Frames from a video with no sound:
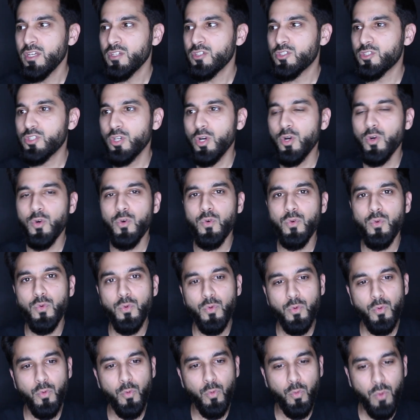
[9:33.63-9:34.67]

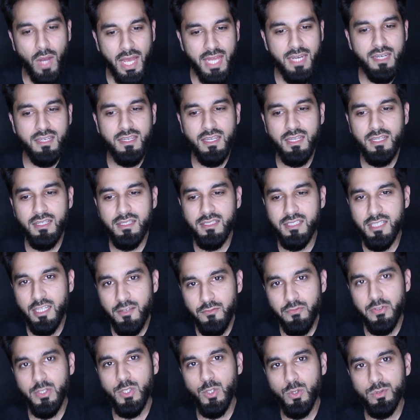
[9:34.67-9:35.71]
So when
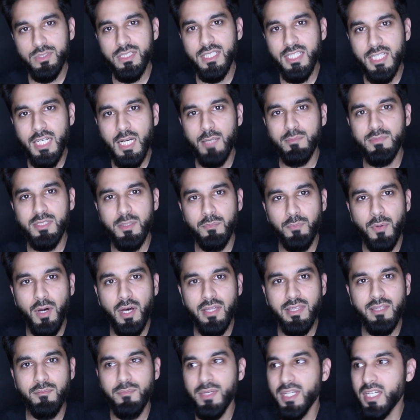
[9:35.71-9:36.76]
difficulty comes
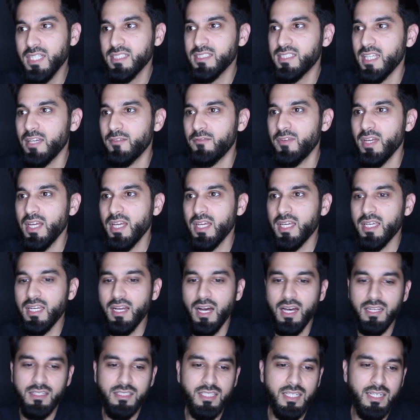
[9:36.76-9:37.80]
upon them, because they've
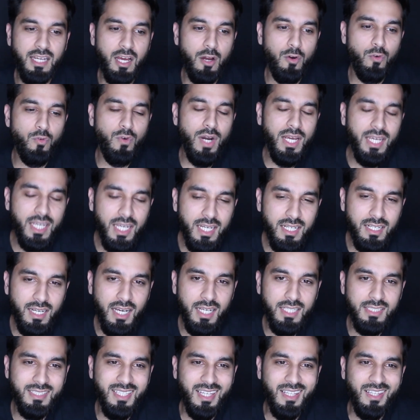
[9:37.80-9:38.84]
gotten to now
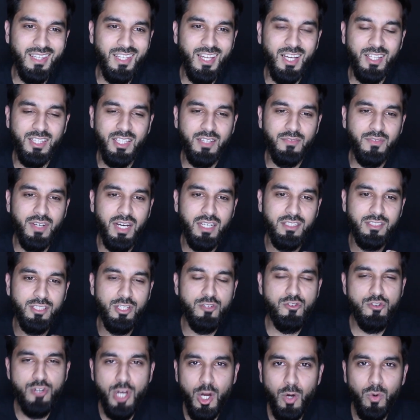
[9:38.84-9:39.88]
recognize Allah, they've gotten to
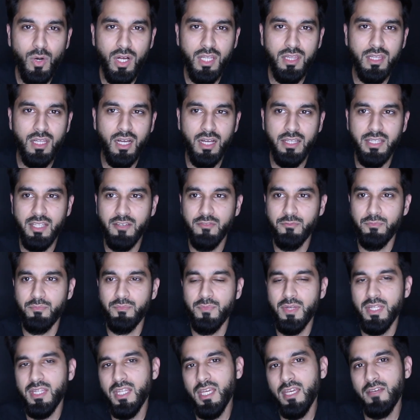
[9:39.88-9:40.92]
know Allah,
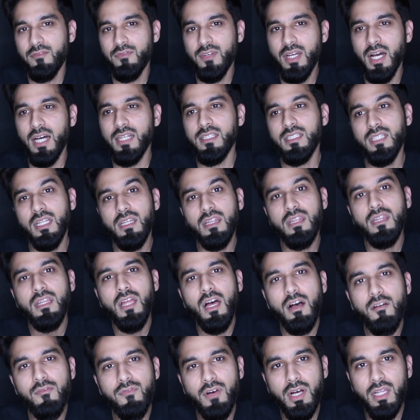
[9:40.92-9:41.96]
they've they've gotten to
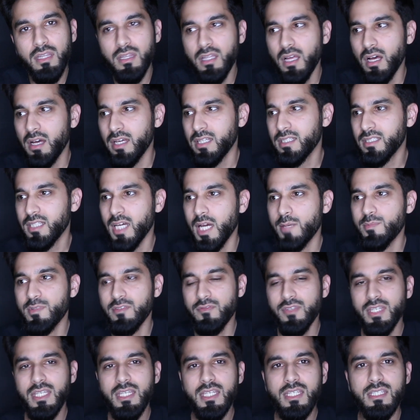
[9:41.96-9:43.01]
love Allah in times
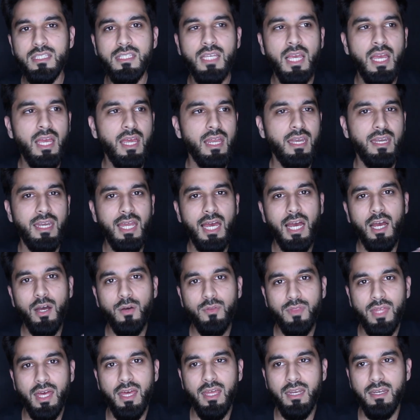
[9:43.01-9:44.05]
of ease.
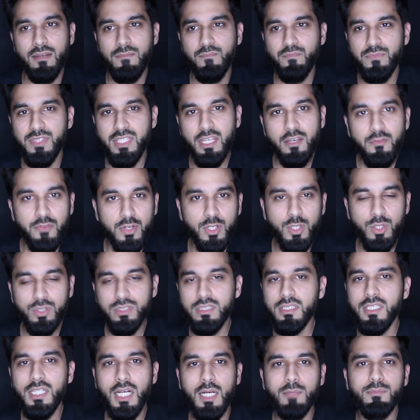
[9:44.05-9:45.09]
Now that
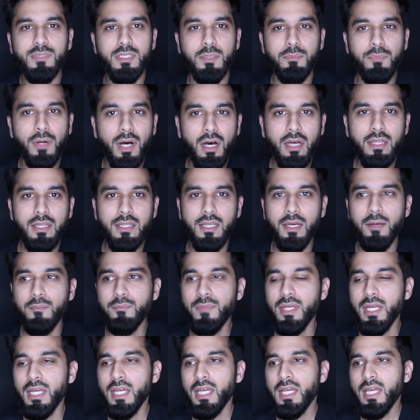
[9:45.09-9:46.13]
difficulty comes upon
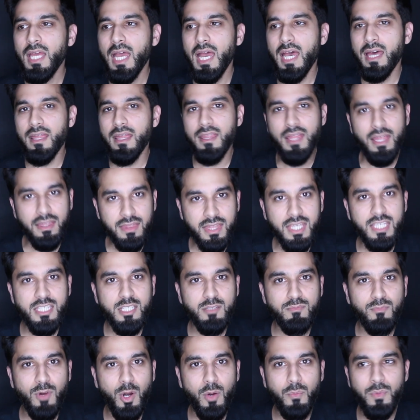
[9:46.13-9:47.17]
them at, at
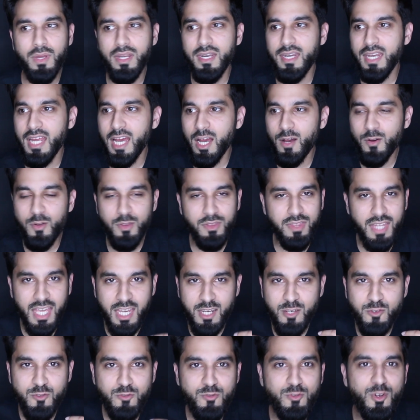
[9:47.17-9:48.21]
this moment now they
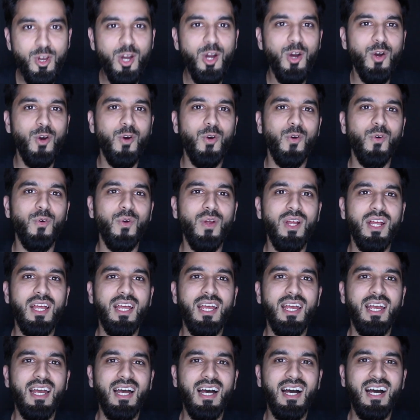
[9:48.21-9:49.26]
know
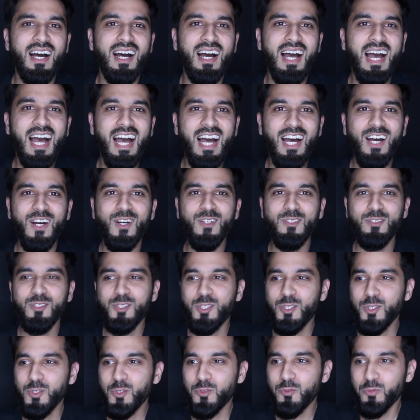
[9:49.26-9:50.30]
uh, how
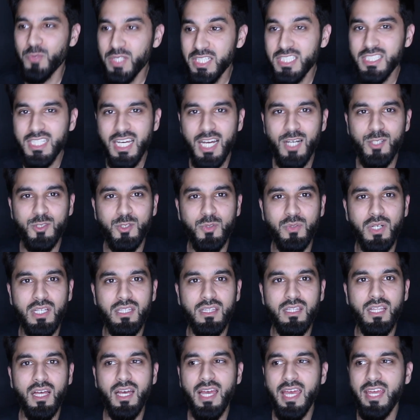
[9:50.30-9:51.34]
to reach out to
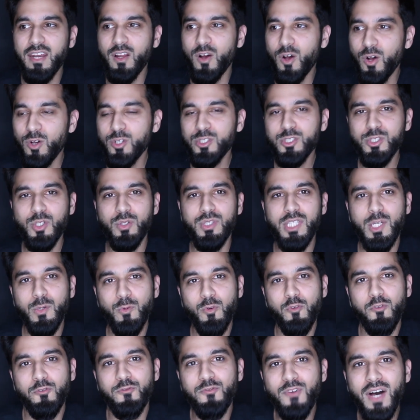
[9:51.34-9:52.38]
Allah, and also they
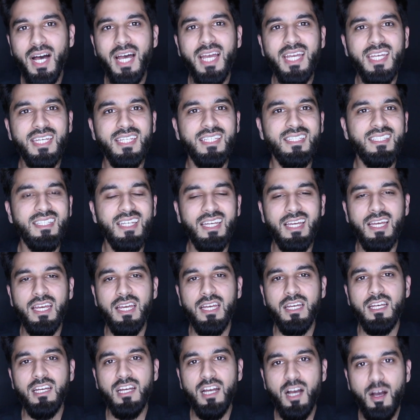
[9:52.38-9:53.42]
will find
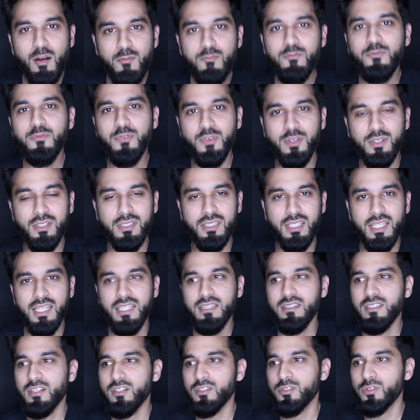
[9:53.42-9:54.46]
comfort
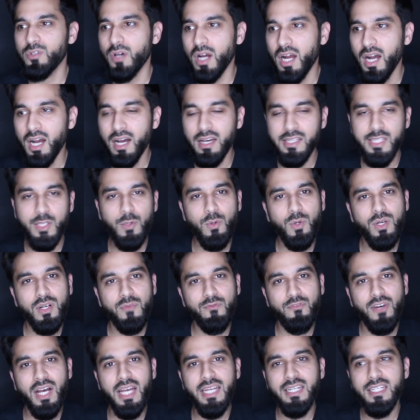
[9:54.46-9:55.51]
in their dua. They will
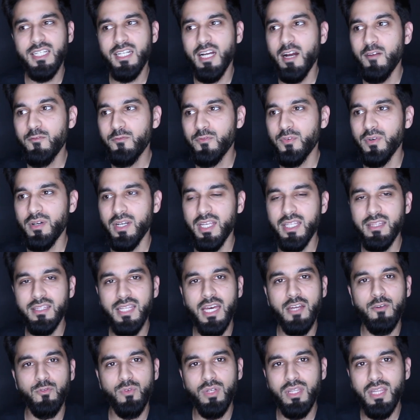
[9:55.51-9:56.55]
find comfort in
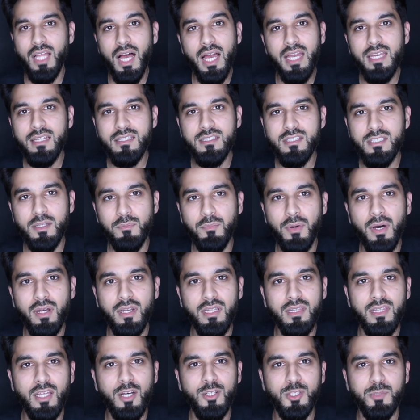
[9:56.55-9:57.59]
that reliance upon
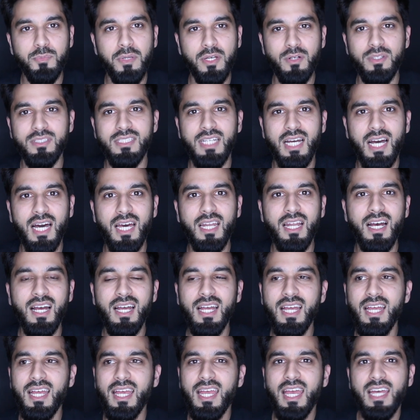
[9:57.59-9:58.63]
Allah subhanahu wa ta'ala.
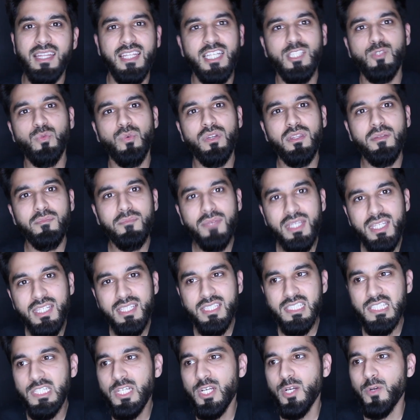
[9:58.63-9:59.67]
And that's one of the
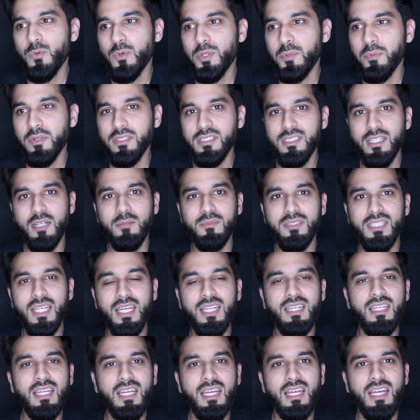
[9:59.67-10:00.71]
meanings here where the Prophet
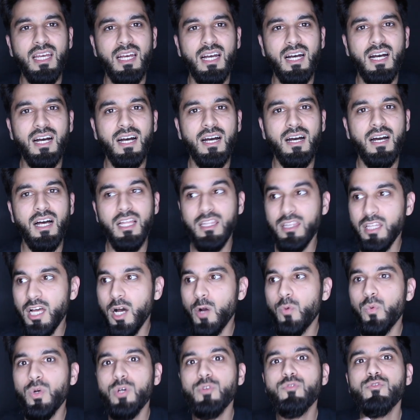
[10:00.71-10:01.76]
said, uh,
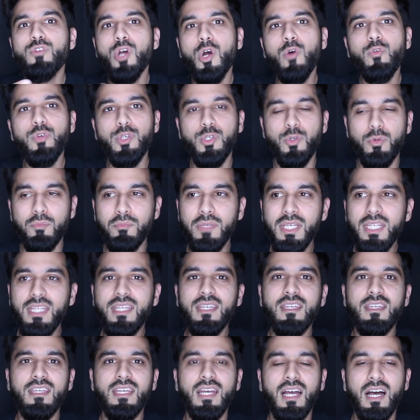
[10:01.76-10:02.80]
Allah will know you,
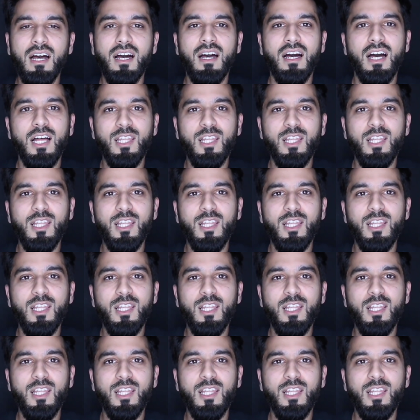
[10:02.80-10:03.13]
meaning uh,